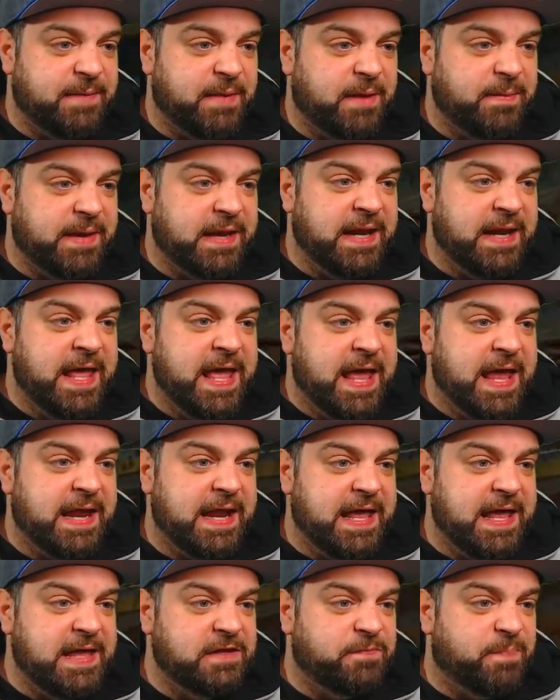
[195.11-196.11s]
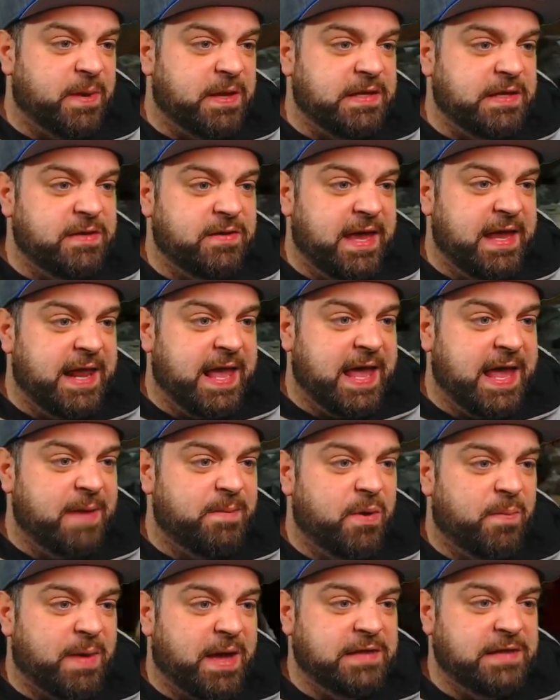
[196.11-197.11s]
And I mean, it is, but you get
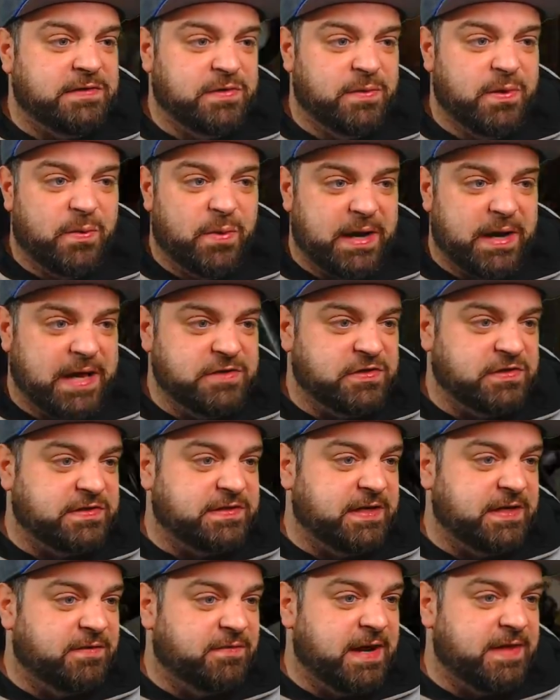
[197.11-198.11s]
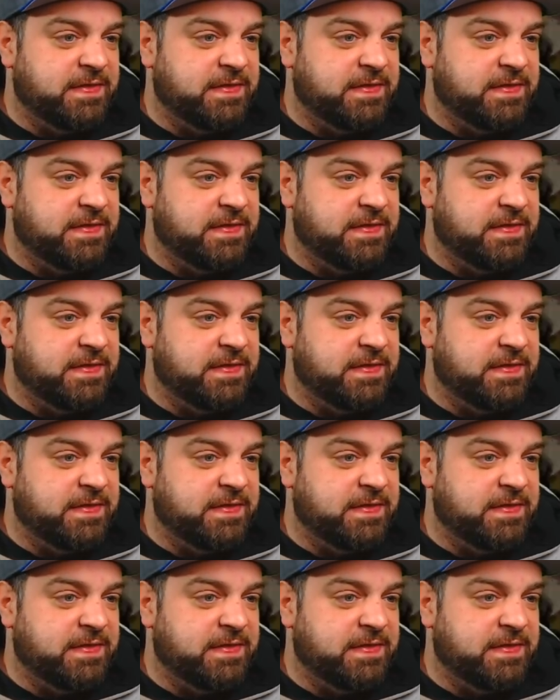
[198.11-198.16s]
ammo by doing what I just did right